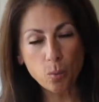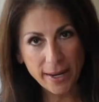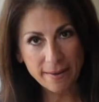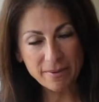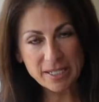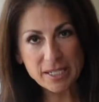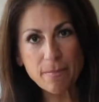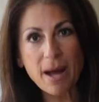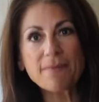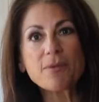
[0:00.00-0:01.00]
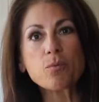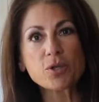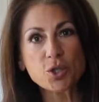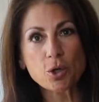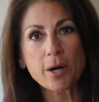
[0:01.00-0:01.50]
in this month will
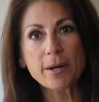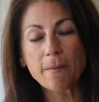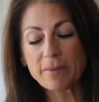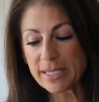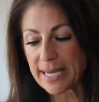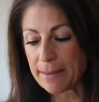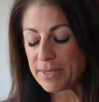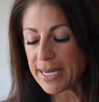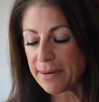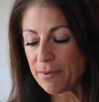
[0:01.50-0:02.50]
start on the same day.